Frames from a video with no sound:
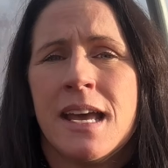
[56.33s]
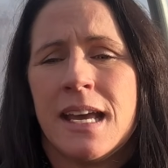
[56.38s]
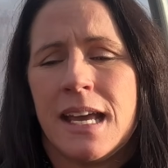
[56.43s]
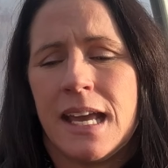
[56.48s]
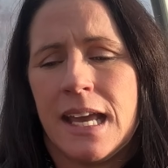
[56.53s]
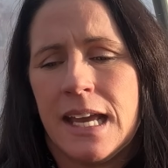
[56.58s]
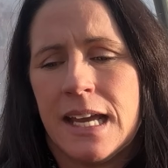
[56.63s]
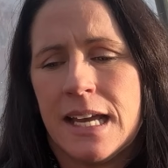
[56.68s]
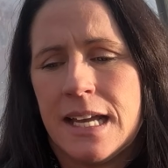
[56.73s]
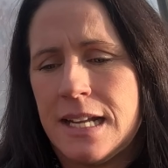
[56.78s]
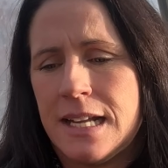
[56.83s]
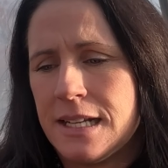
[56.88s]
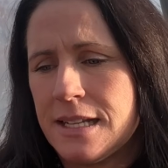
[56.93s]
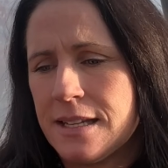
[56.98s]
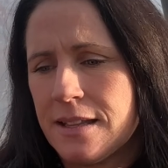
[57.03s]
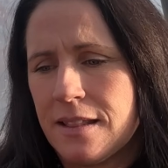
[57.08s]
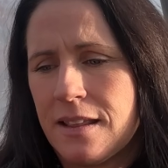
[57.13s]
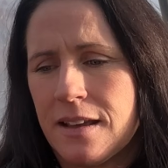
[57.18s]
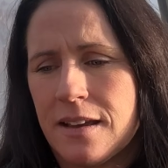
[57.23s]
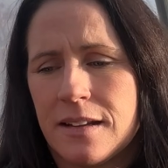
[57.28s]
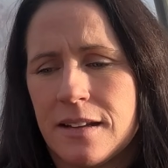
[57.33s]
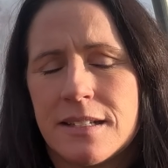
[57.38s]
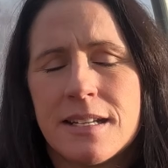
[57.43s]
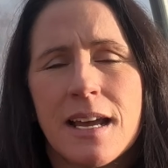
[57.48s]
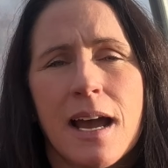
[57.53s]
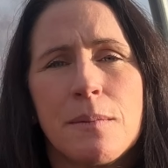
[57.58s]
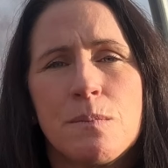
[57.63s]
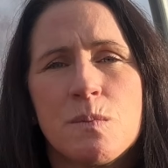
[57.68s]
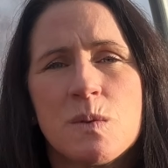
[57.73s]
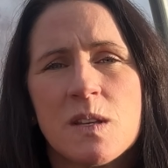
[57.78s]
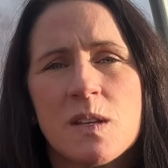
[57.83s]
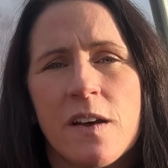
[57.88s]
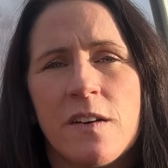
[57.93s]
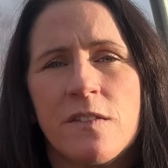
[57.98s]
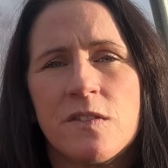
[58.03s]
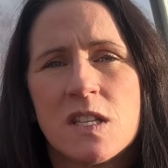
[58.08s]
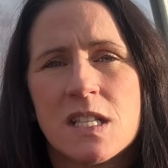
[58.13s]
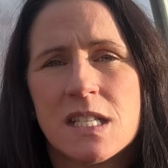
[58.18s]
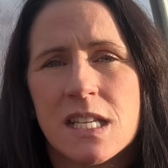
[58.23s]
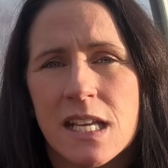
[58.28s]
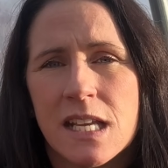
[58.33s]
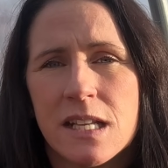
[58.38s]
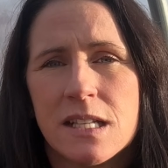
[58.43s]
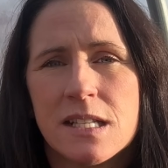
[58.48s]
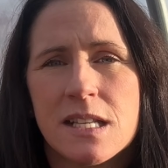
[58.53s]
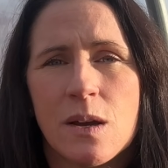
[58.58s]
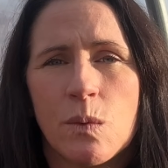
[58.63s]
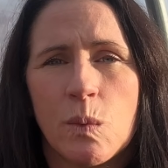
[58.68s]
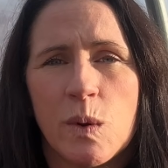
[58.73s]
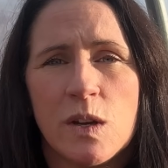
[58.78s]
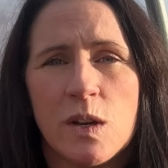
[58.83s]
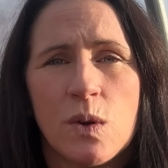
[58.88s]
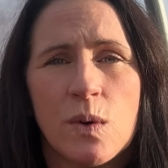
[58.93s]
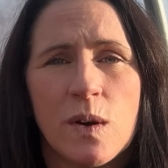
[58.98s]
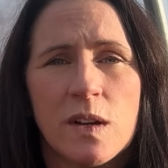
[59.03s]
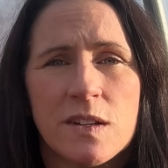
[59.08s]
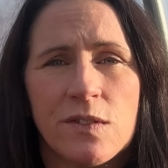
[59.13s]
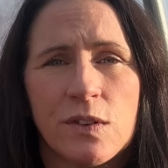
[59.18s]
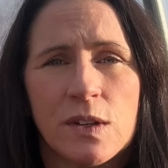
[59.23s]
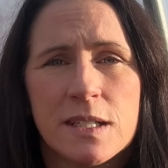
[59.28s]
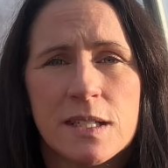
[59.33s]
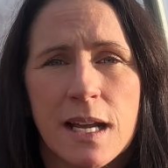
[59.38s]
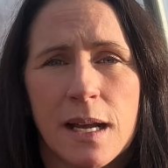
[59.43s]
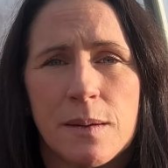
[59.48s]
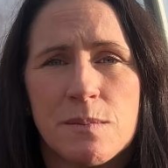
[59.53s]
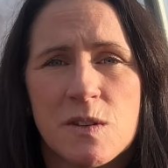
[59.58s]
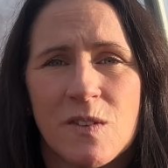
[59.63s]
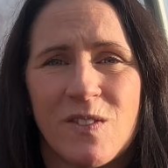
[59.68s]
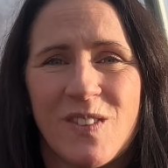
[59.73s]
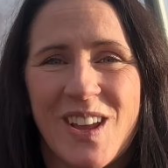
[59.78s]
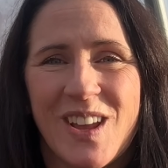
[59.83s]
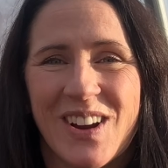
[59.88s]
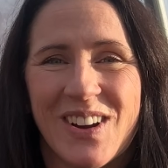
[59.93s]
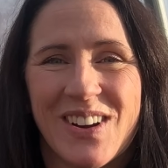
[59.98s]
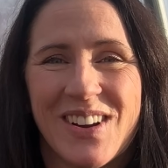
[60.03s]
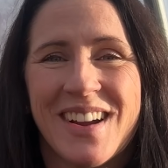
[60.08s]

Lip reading: and the types of seeds that we do at different times of year.